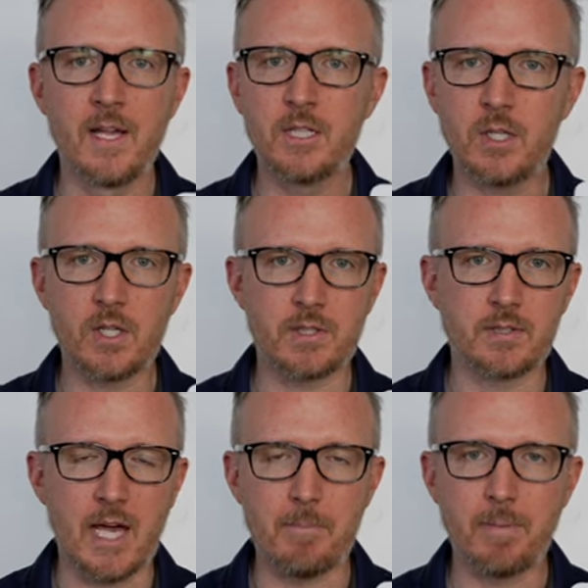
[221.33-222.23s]
you can just
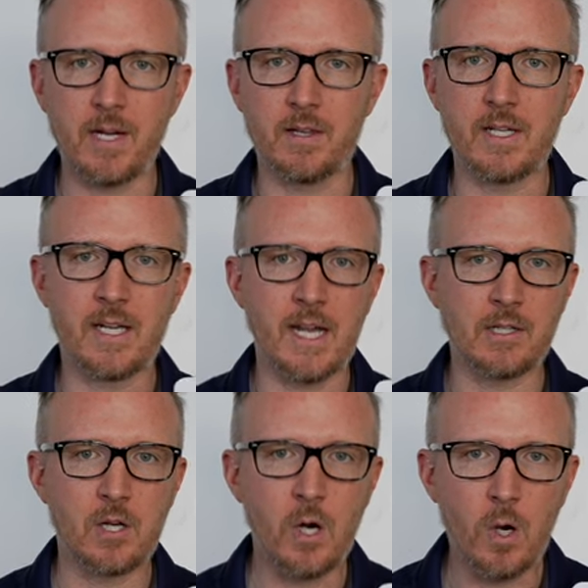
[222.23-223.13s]
stop pedaling
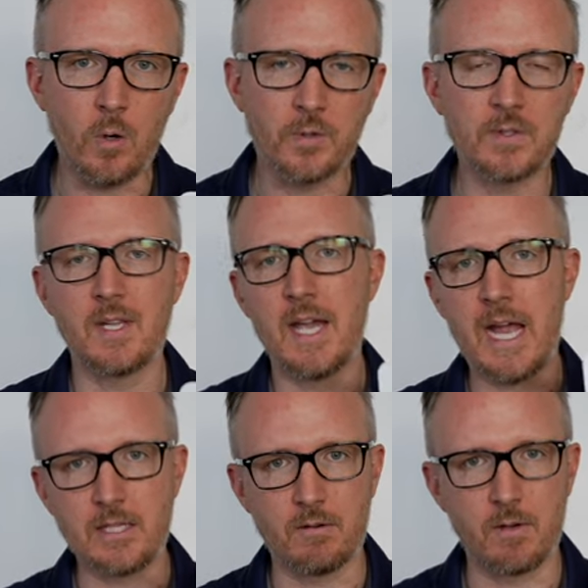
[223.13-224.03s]
and coast
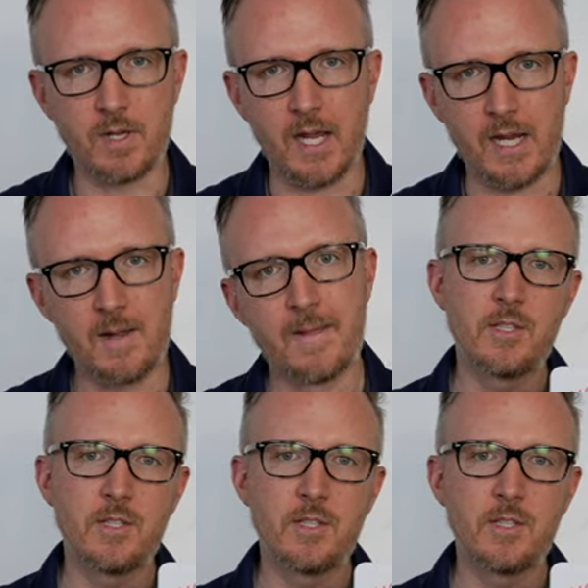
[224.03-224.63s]
and you're okay.